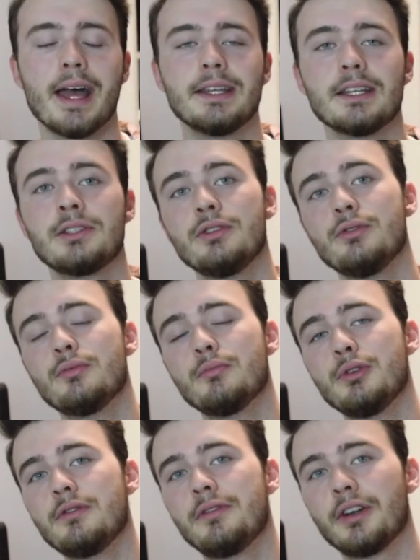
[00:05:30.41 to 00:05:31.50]
And as you
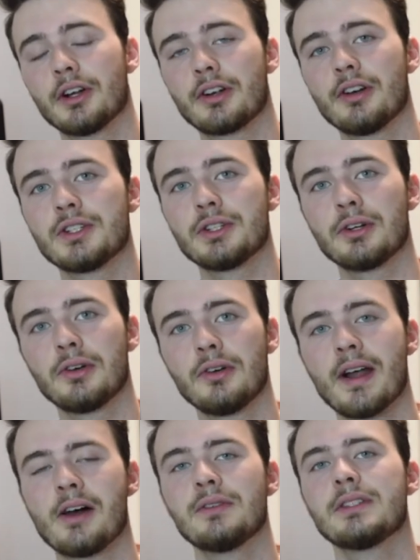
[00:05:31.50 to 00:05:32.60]
move your cursor
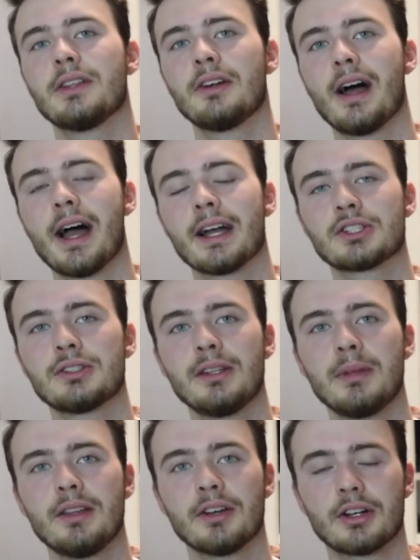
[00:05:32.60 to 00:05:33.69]
around, there'll
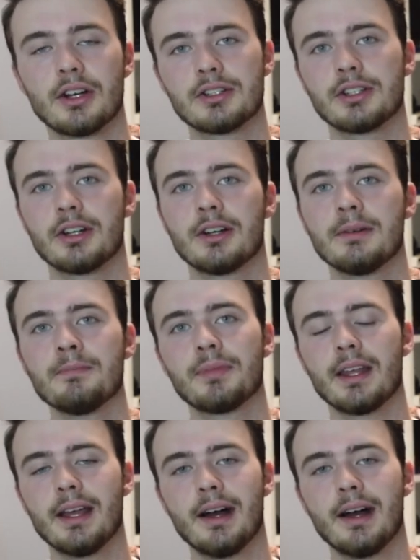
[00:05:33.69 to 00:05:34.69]
actually be the cursor